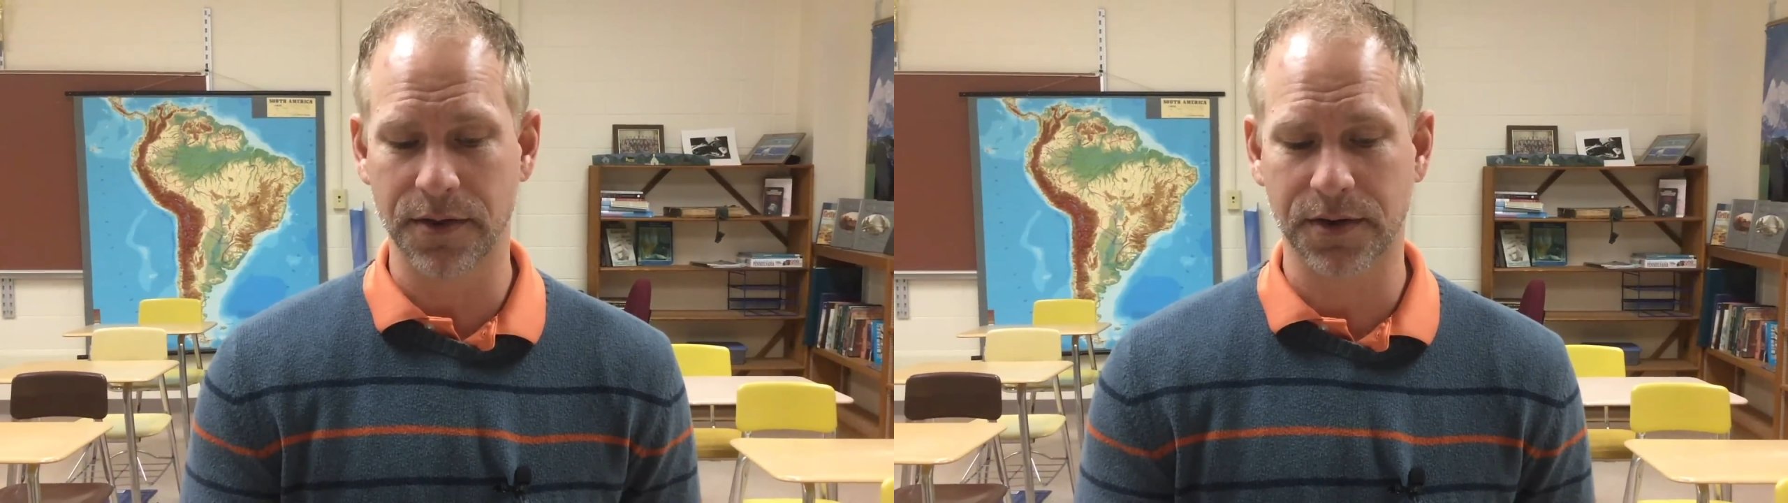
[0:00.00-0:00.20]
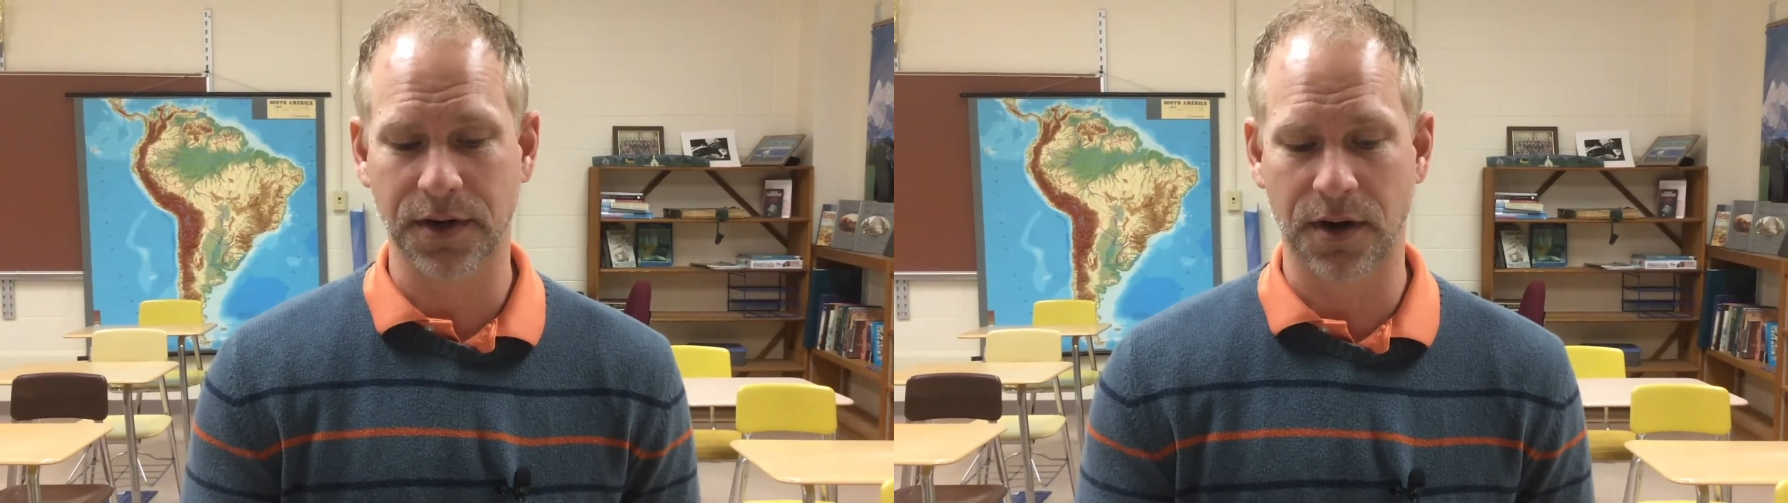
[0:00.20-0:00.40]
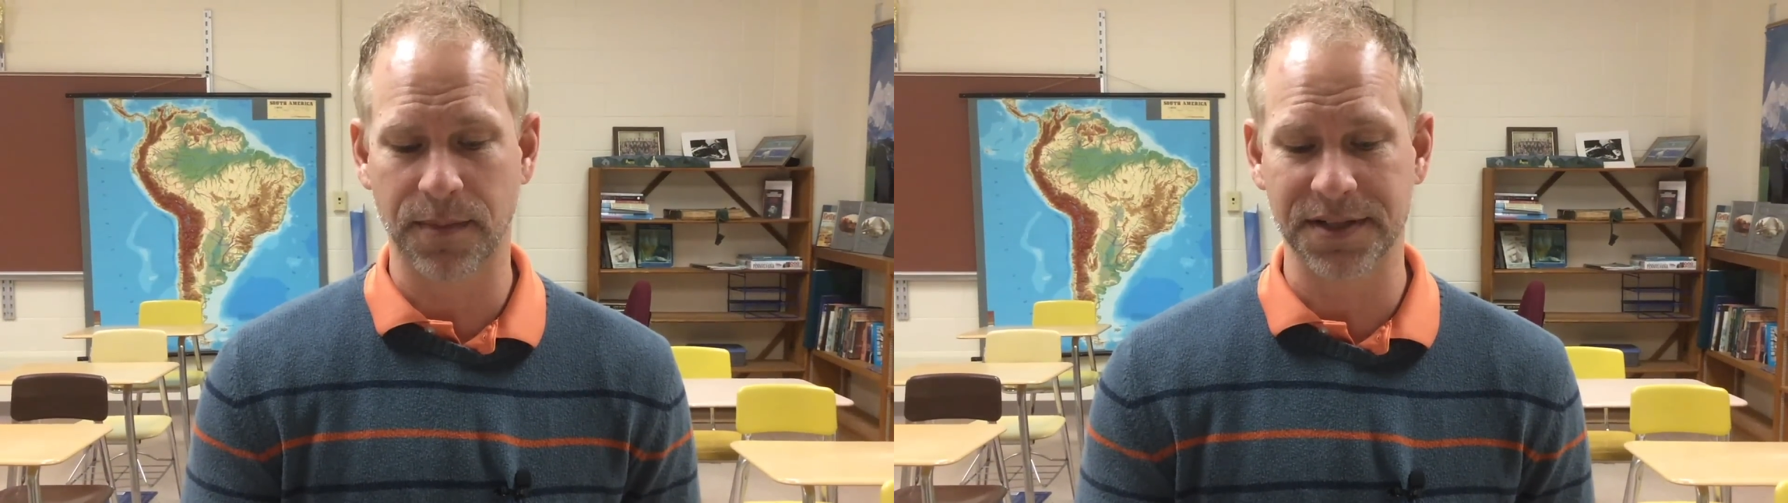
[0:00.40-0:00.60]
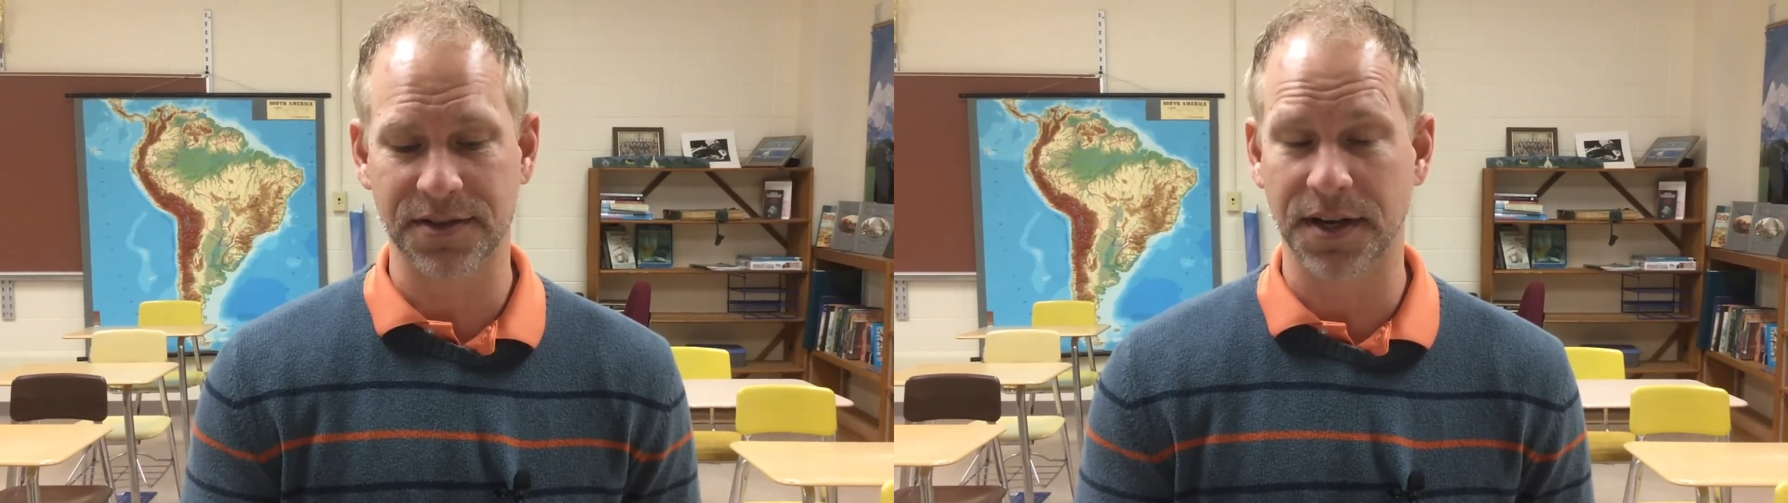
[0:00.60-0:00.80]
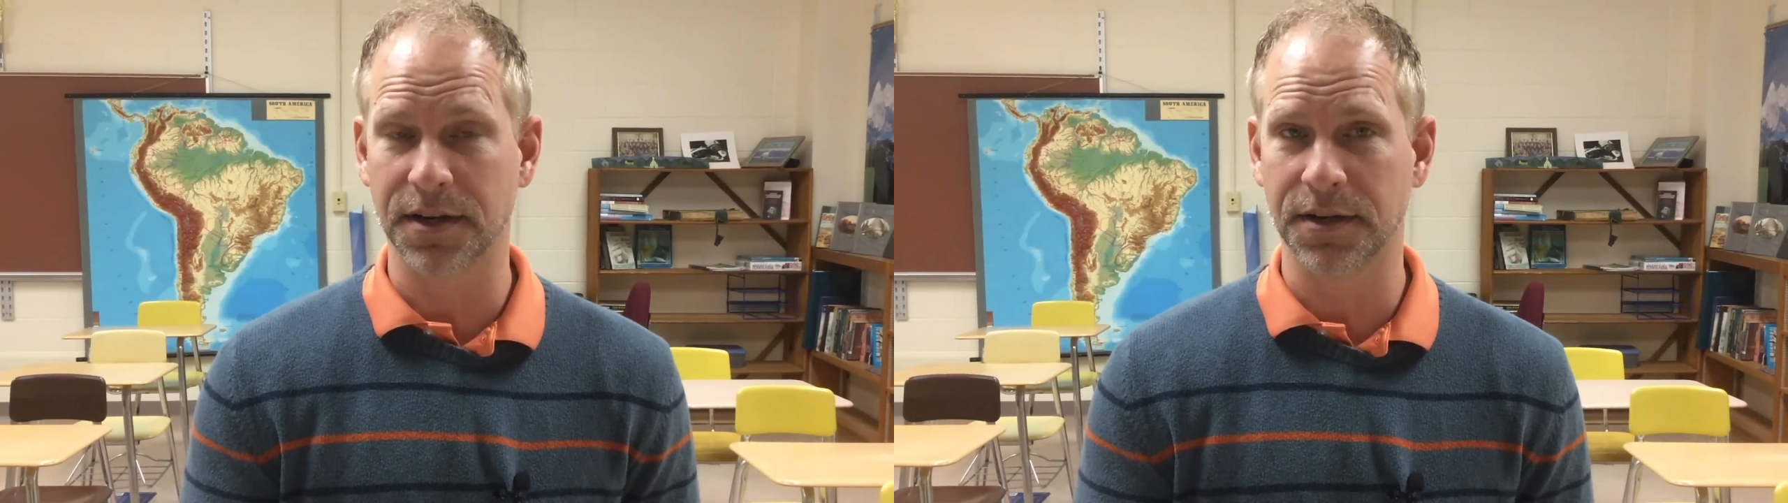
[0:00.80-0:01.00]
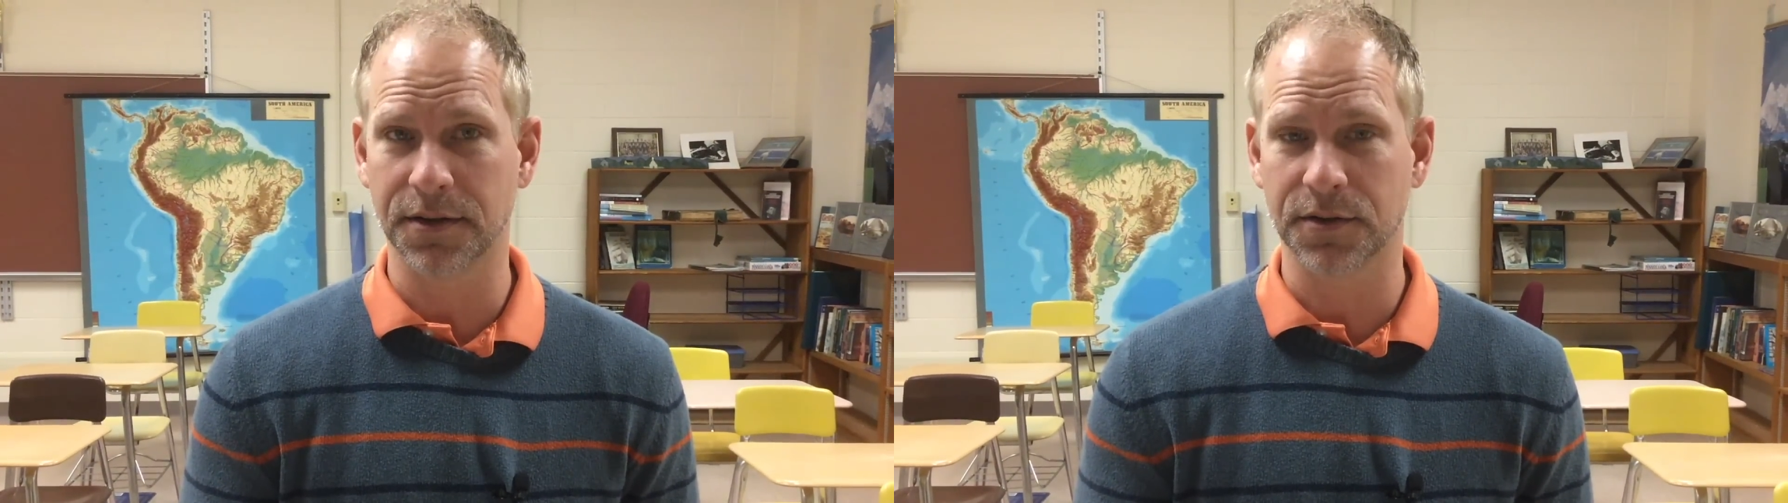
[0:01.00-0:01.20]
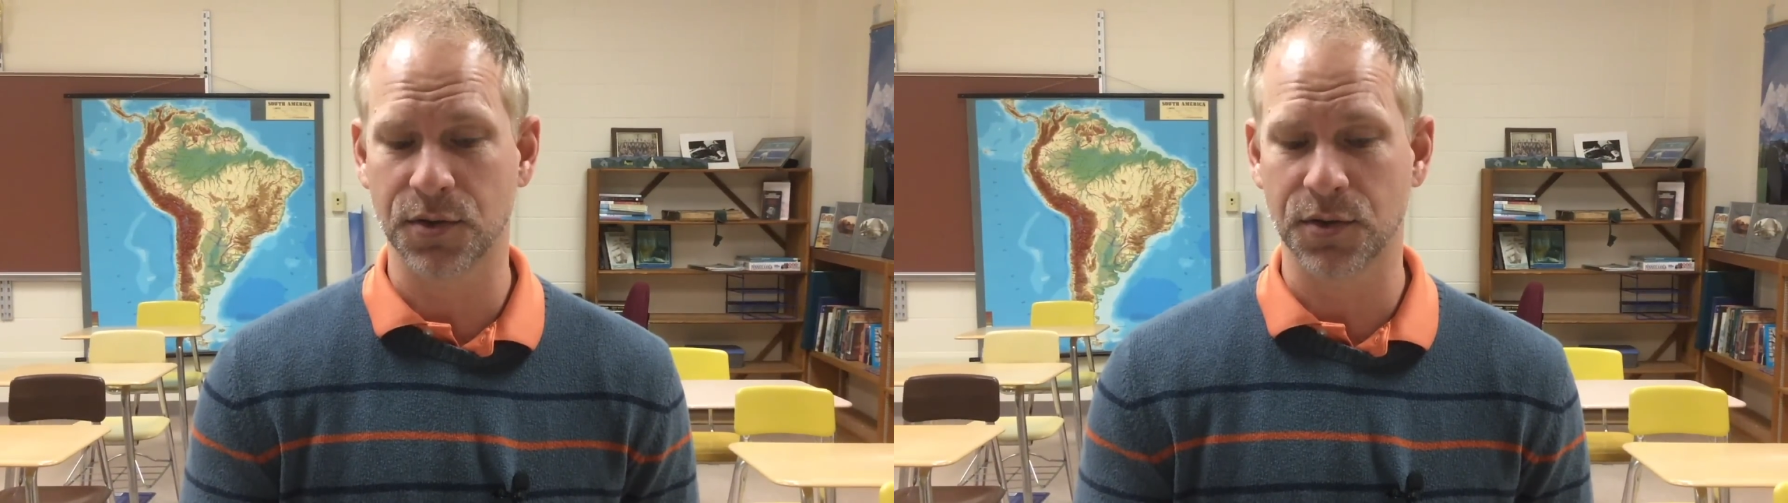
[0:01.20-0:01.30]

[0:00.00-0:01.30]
other garments that adhere